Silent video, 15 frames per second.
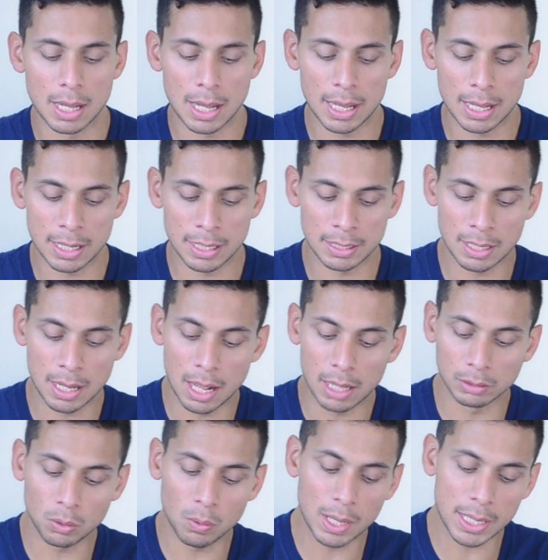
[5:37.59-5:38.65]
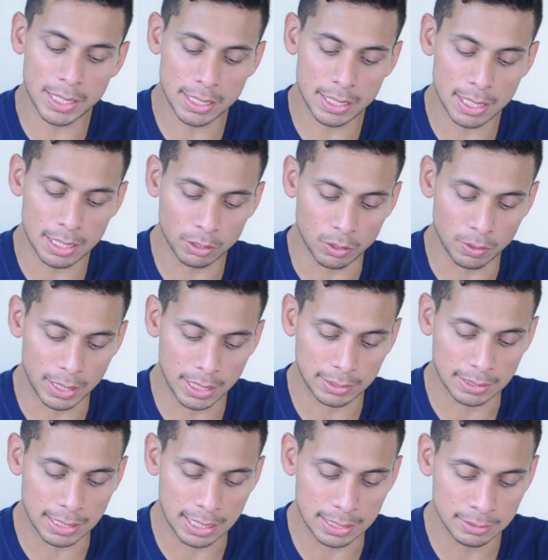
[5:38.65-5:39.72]
And I'll go ahead and
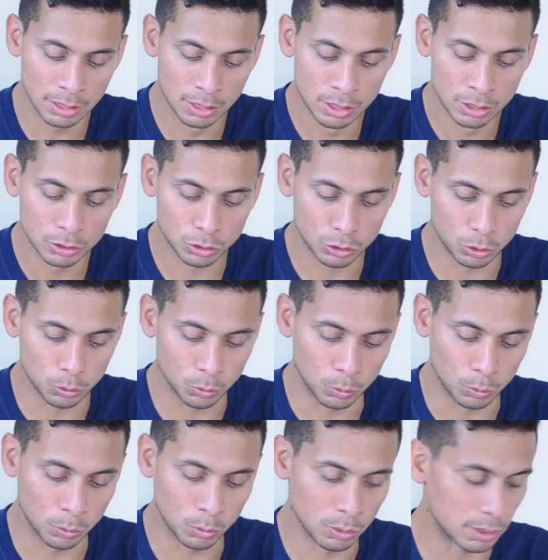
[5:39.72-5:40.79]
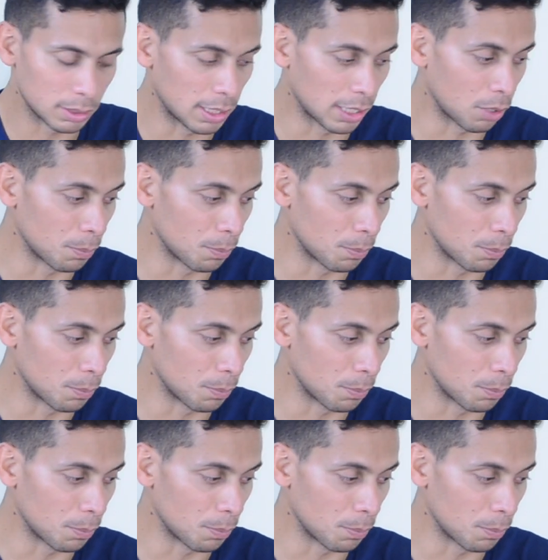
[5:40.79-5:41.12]
connect that to the